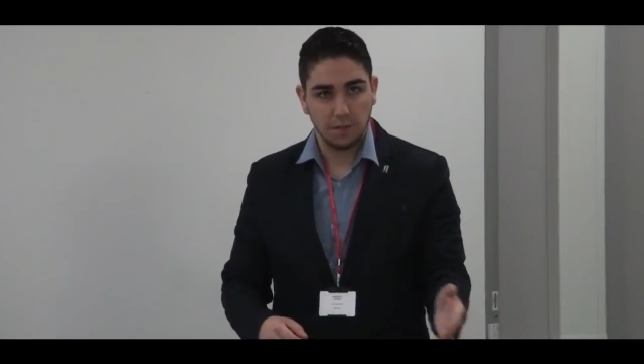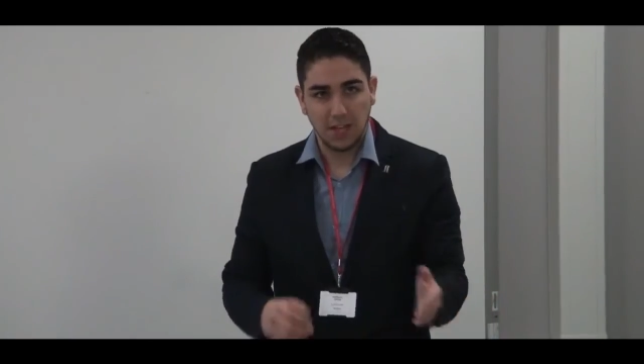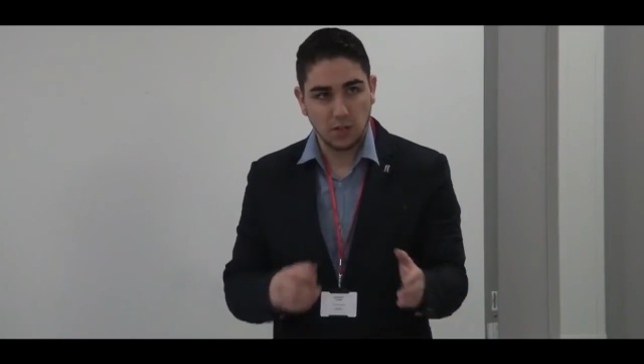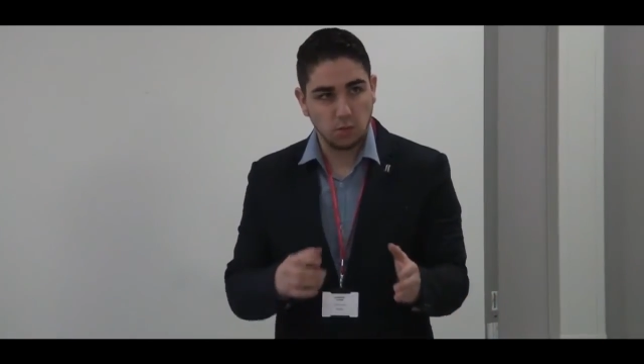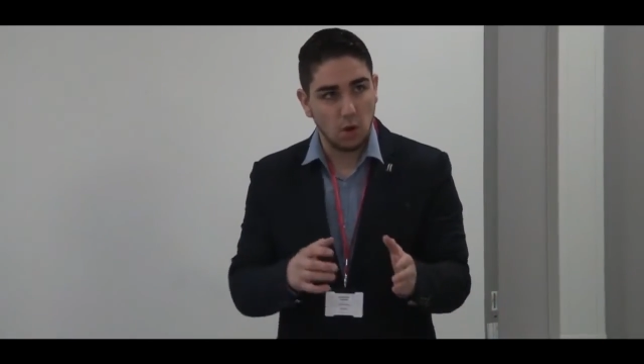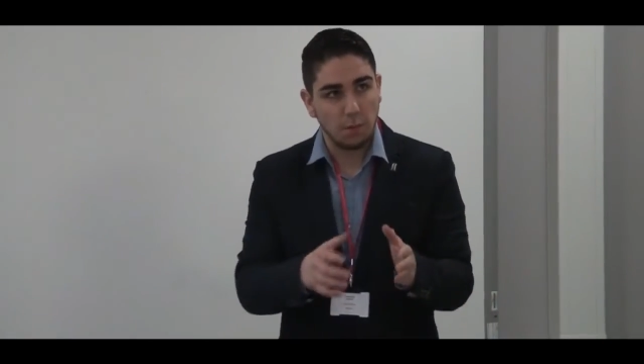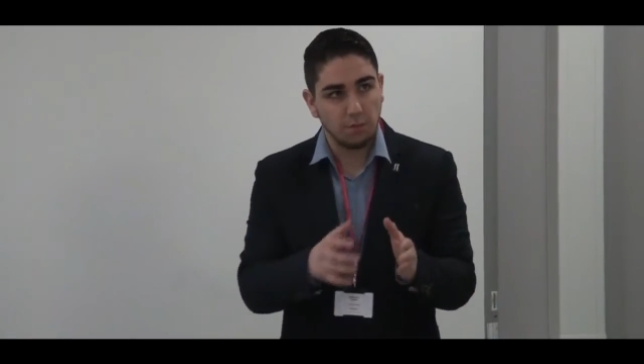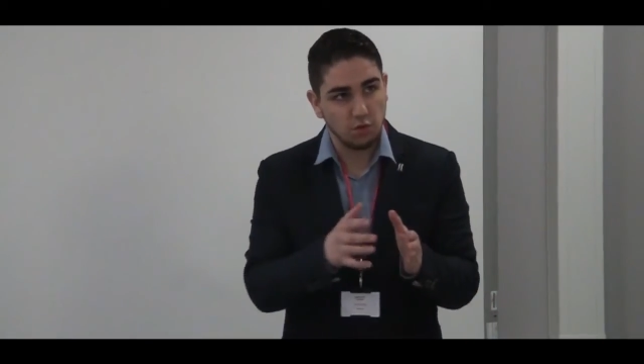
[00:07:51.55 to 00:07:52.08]

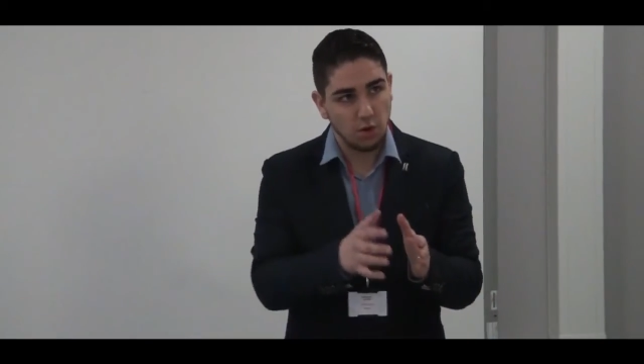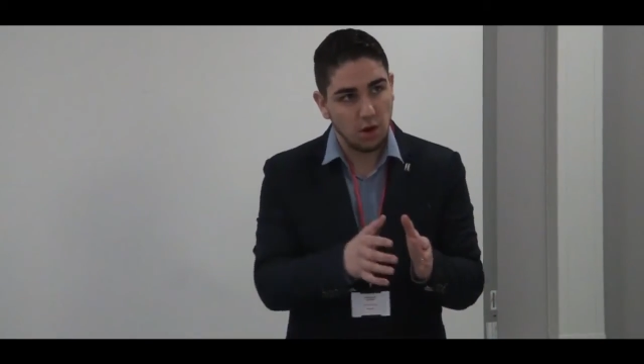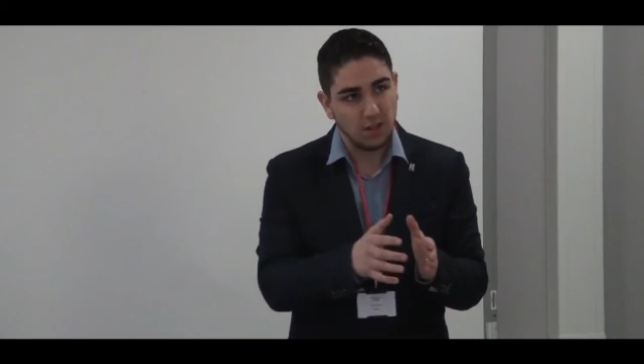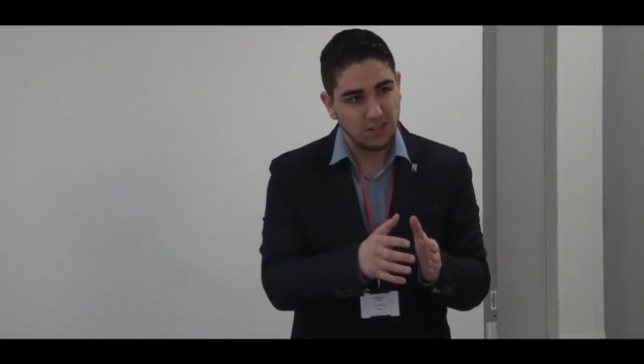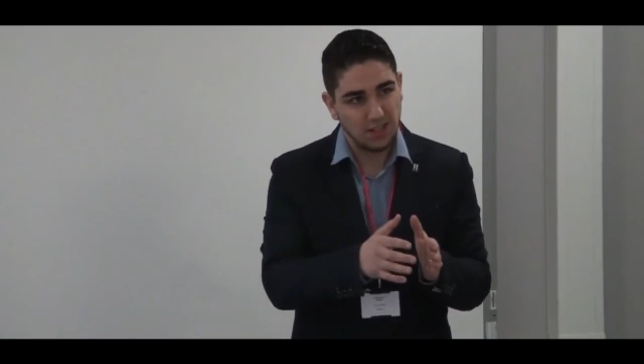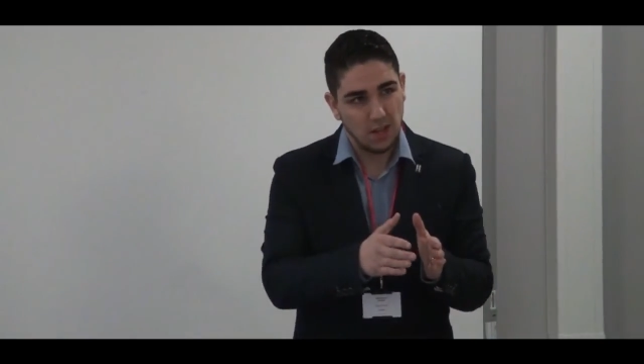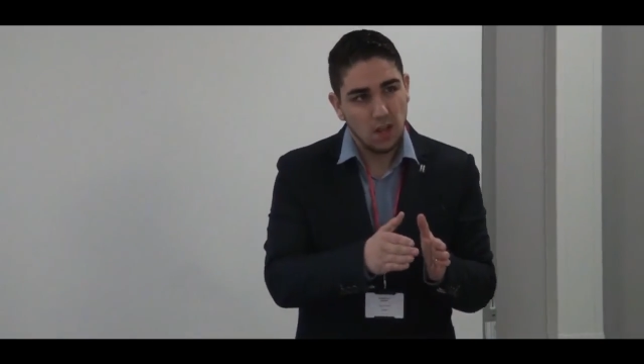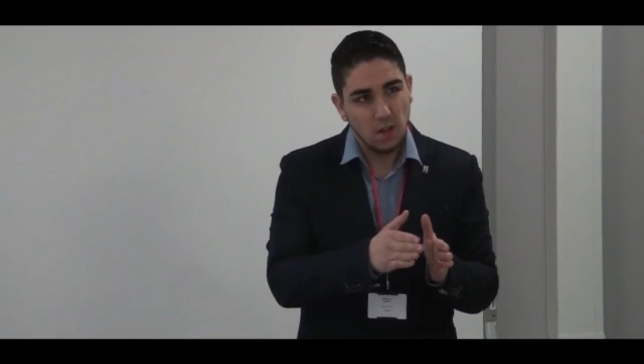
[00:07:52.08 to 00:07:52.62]
That's what I'm trying
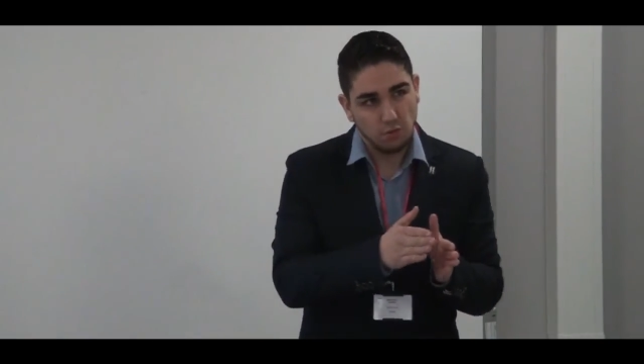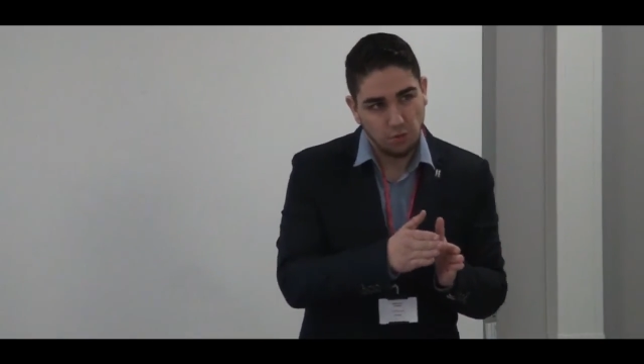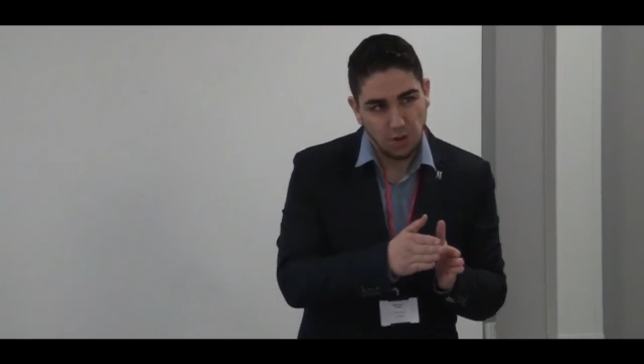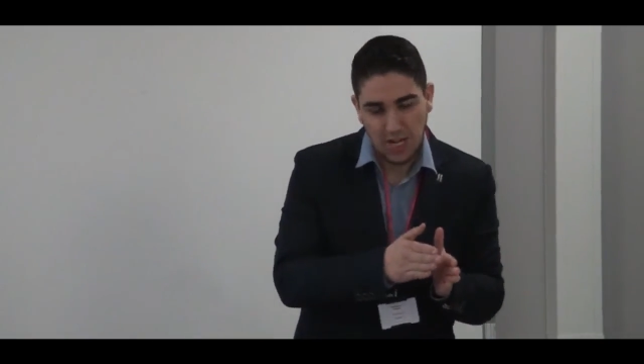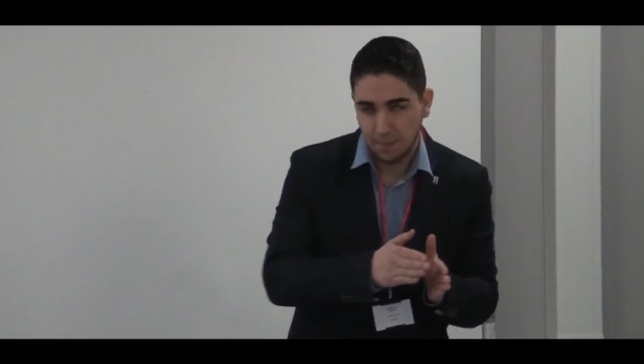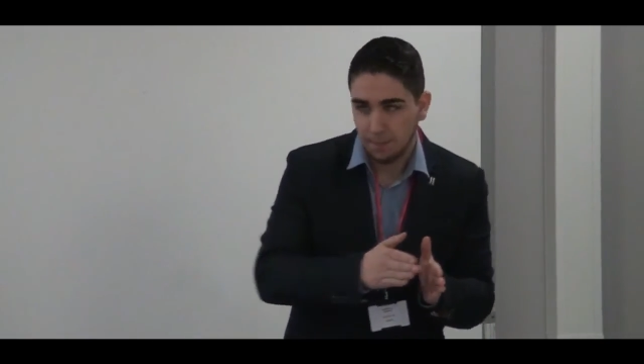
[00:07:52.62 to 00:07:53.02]
to really